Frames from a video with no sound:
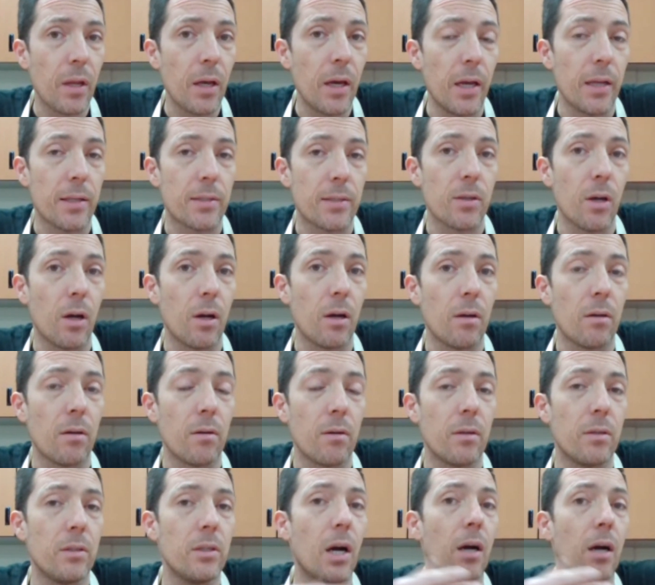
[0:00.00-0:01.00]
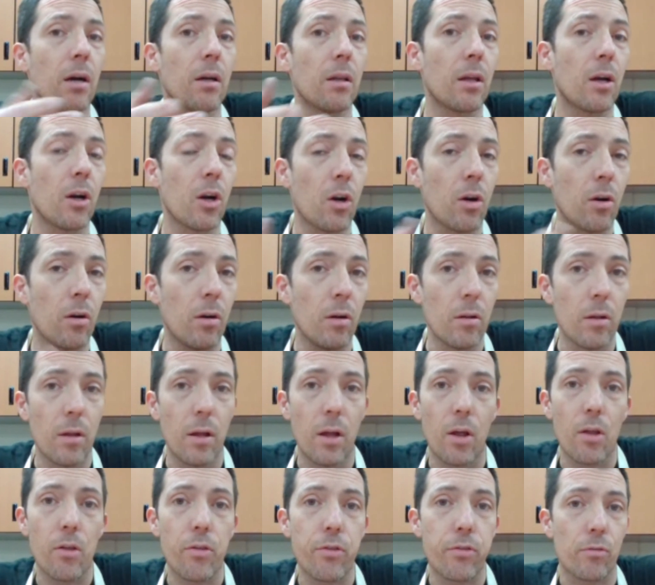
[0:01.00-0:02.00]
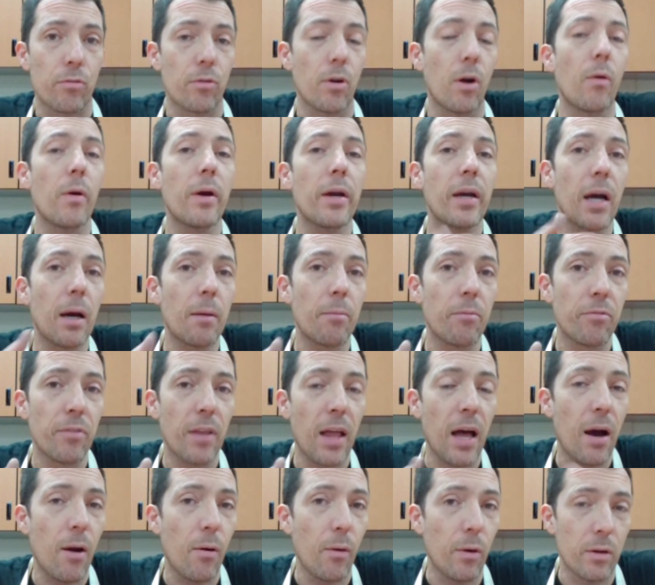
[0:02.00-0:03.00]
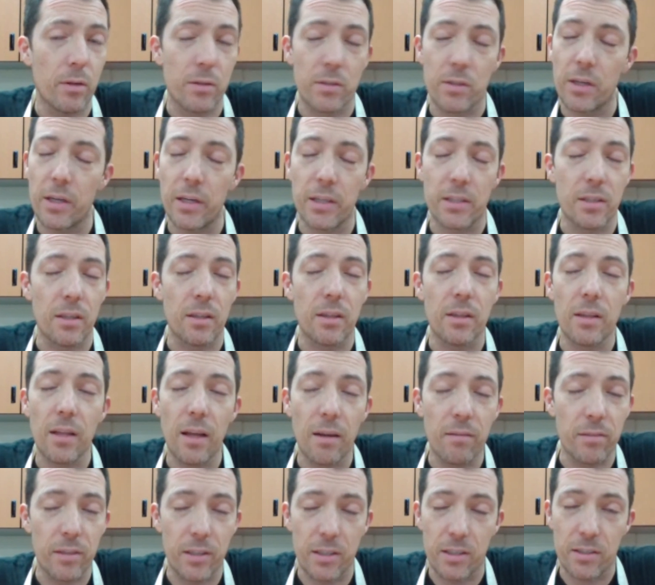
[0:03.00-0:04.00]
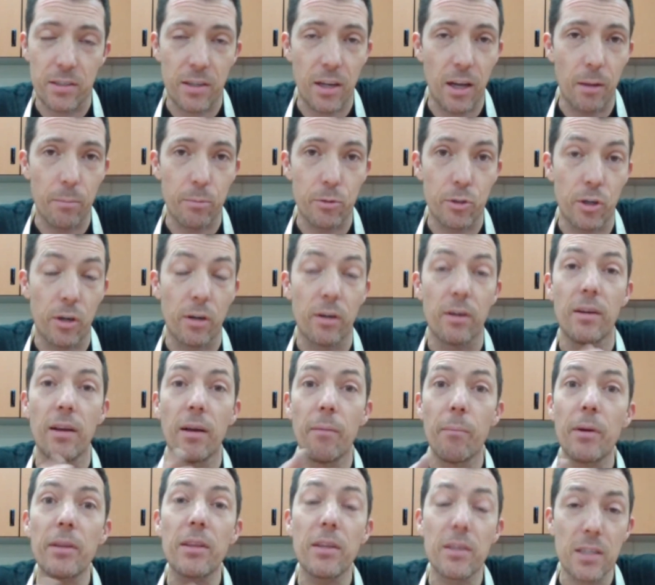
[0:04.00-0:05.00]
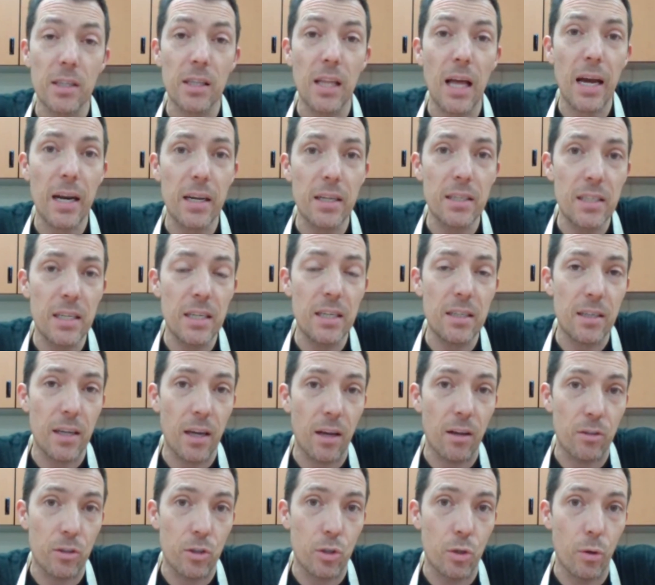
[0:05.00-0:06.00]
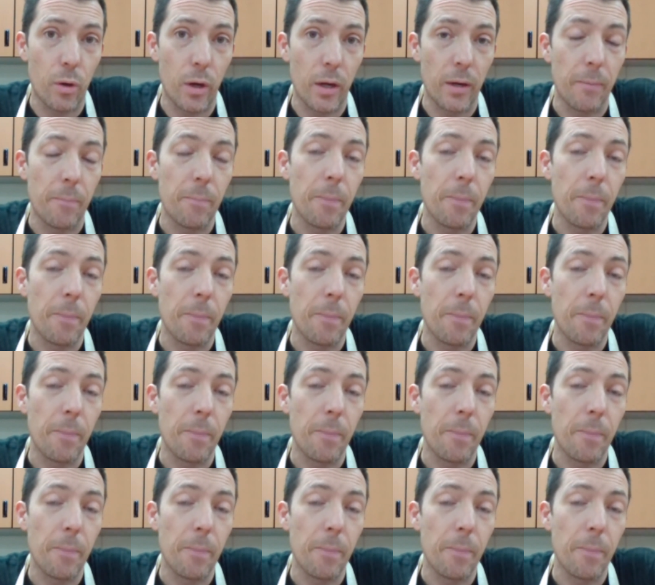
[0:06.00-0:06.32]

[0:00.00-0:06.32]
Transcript: It's a young girl throwing up flowers. It's a lovely sculpture, but there's a lot of detail to it.